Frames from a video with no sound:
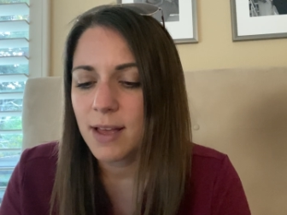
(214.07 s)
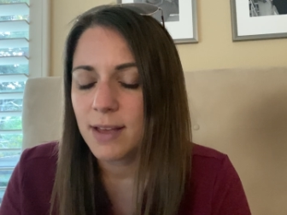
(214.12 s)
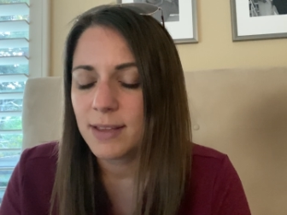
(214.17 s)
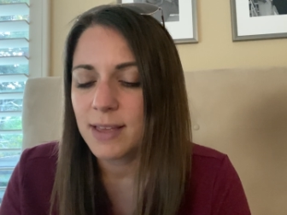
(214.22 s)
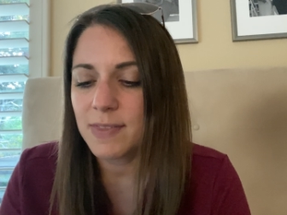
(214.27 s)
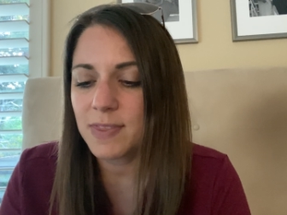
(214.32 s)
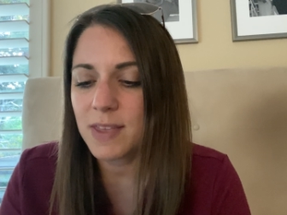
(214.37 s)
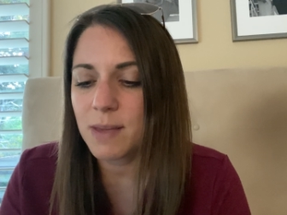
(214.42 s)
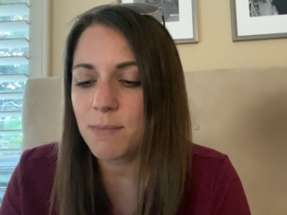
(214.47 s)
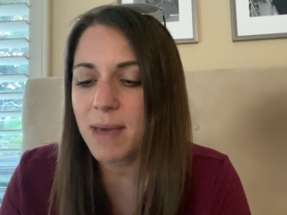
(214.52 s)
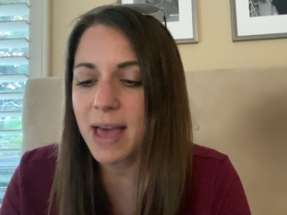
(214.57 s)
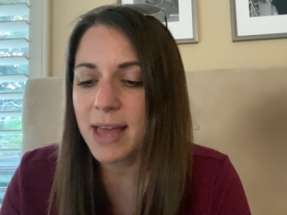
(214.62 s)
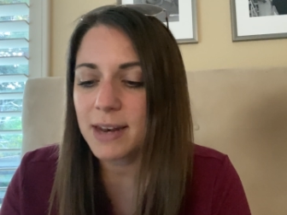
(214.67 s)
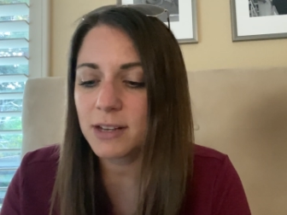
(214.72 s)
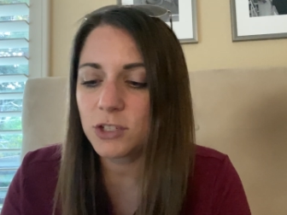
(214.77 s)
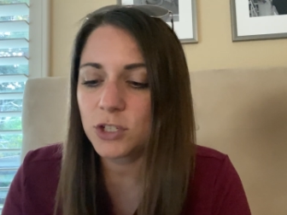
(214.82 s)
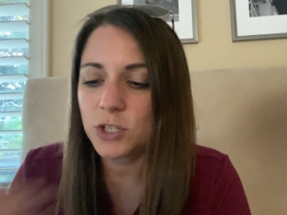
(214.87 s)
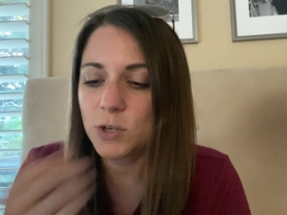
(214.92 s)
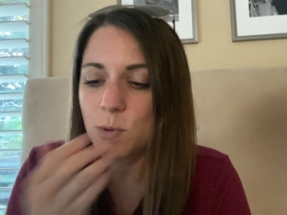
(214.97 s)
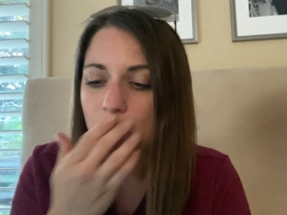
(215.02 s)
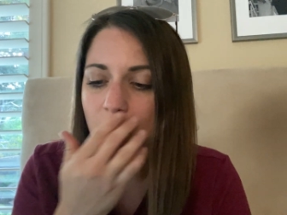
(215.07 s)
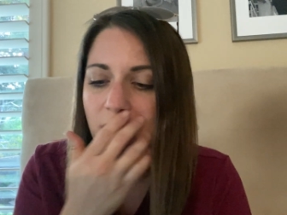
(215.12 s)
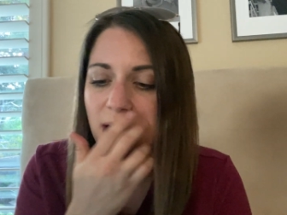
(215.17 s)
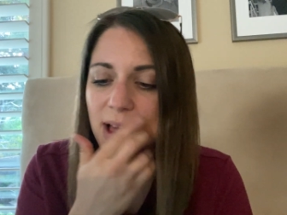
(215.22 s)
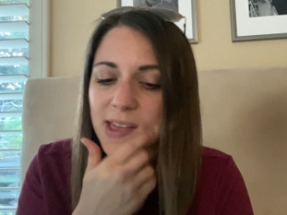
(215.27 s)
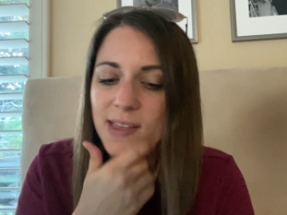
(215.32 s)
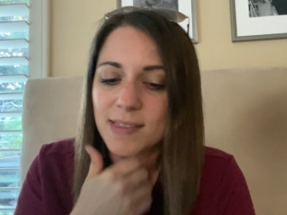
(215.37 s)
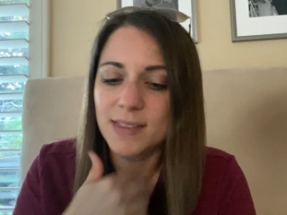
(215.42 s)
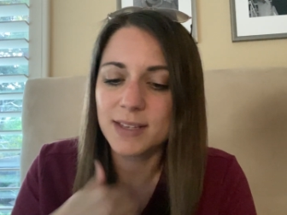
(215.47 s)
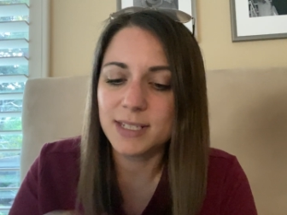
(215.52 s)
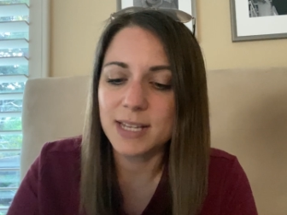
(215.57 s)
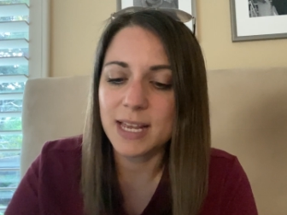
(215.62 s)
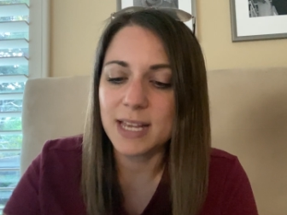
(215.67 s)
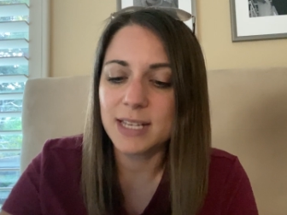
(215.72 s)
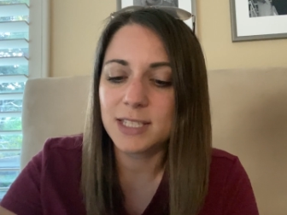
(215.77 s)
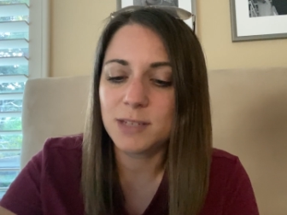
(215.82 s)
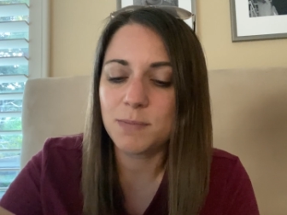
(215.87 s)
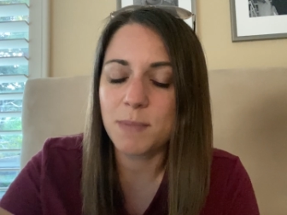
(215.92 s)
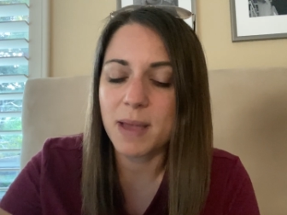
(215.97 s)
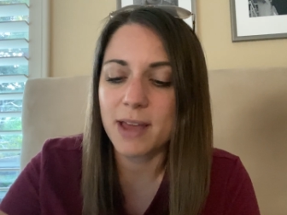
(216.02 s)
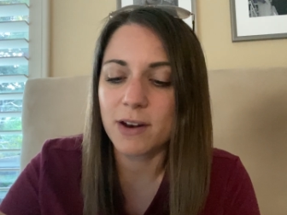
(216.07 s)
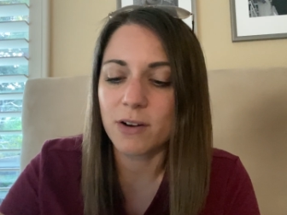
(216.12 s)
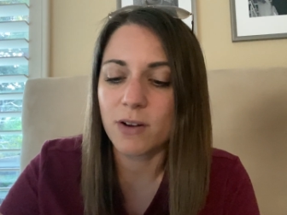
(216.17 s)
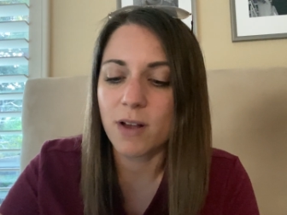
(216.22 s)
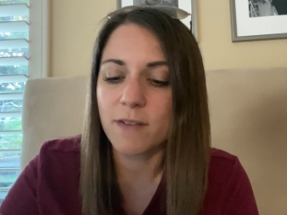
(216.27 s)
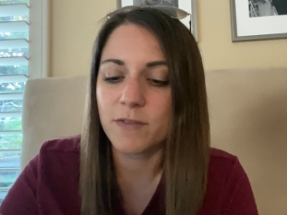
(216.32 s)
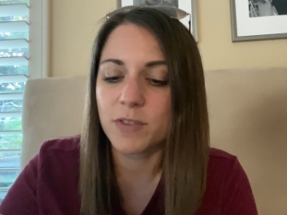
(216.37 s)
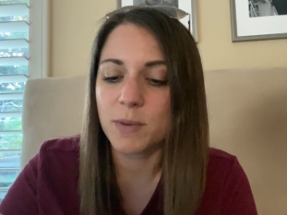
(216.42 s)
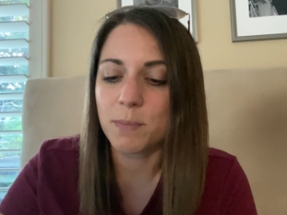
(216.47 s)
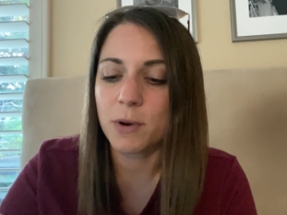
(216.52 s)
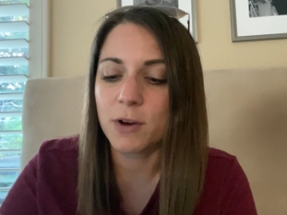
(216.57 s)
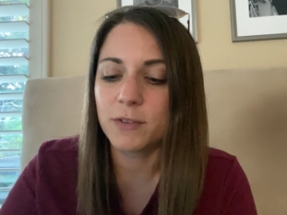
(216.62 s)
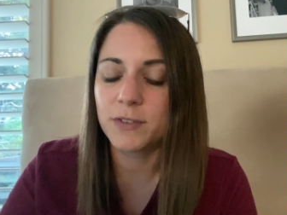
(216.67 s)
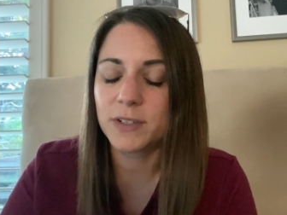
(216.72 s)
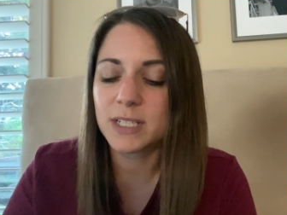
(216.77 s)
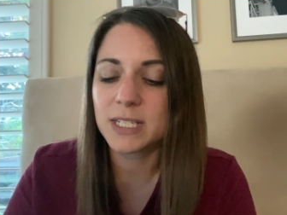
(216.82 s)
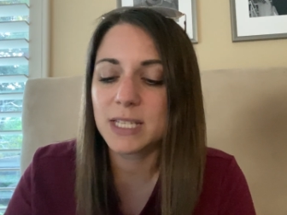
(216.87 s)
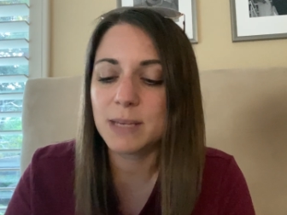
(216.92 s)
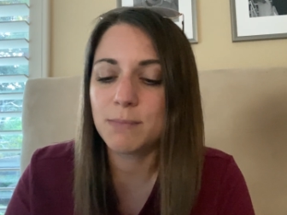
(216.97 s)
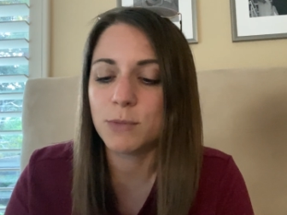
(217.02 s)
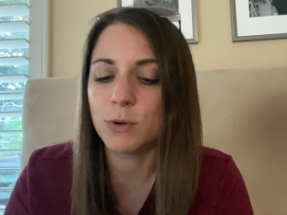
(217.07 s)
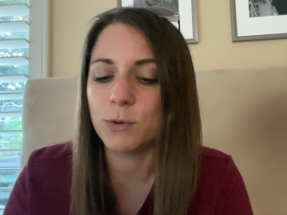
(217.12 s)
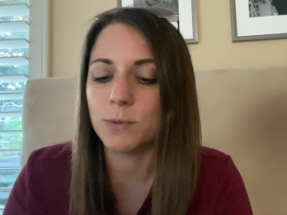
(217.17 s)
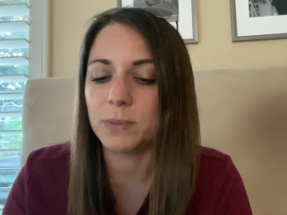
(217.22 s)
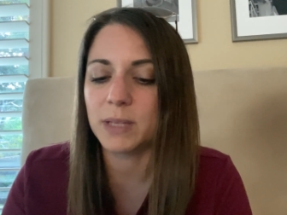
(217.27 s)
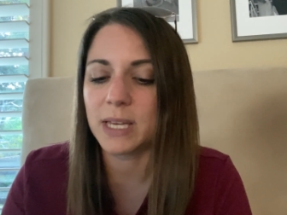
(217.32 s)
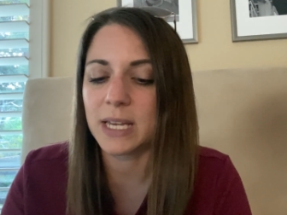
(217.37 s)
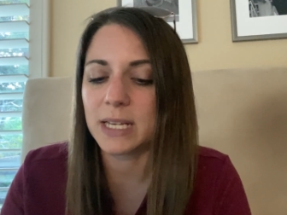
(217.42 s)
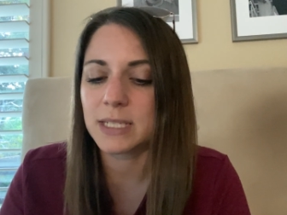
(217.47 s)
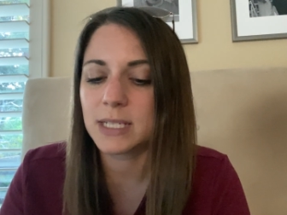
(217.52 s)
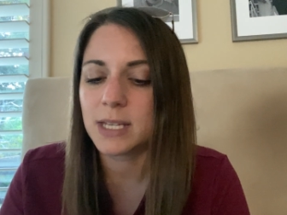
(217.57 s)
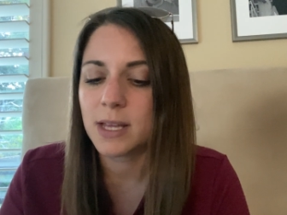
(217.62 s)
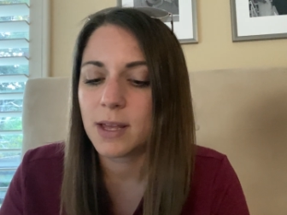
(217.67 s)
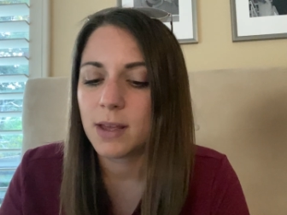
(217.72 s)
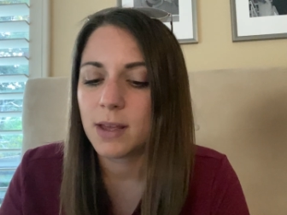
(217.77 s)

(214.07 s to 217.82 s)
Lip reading: yet they managed to walk in the dazed manner of the perfectly moonblinked.